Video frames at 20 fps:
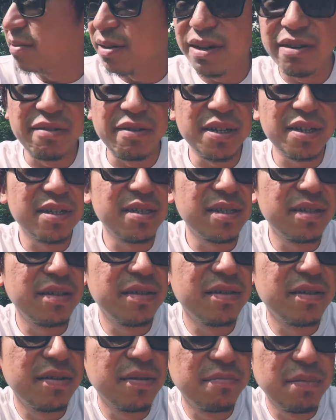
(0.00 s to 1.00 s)
driving,
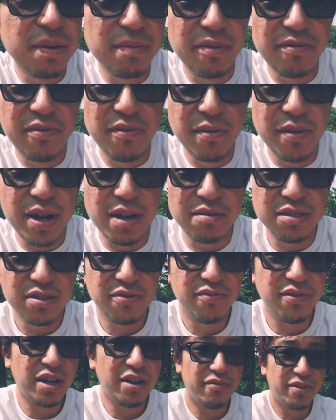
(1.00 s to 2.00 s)
maybe 4
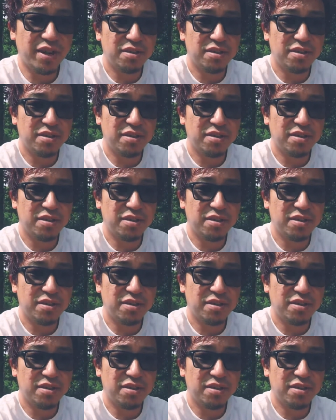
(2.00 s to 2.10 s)
hours, 5